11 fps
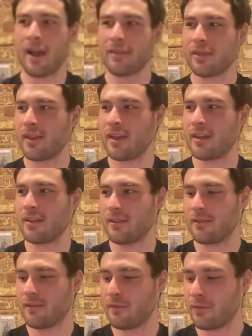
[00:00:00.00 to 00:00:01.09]
think
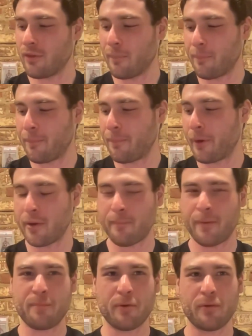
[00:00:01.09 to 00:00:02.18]
the
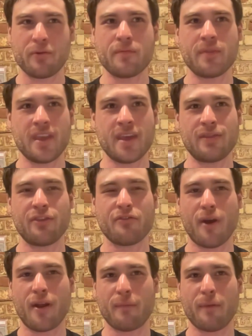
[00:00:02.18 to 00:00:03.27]
people who need the
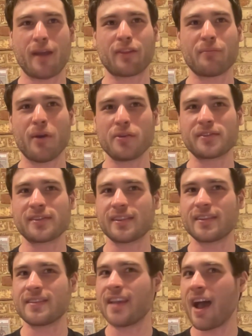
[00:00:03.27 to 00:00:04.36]
running back the most is the
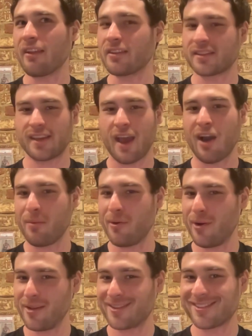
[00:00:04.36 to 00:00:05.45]
Dallas
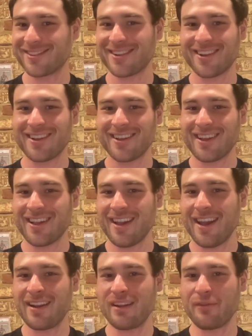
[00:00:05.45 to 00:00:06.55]
Cowboys.
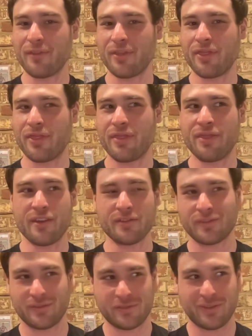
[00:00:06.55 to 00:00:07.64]
And if
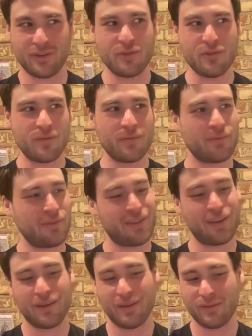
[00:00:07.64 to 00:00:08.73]
there's
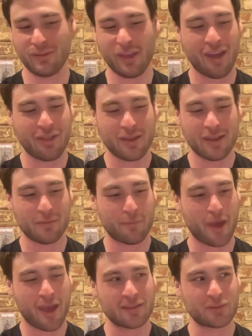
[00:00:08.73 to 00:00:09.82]
I think it
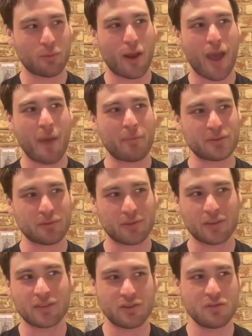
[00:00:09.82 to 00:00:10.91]
depends what happens with the
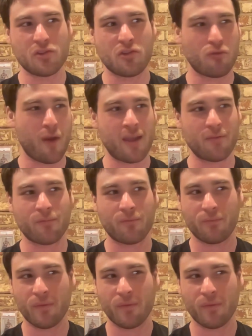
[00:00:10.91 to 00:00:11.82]
two great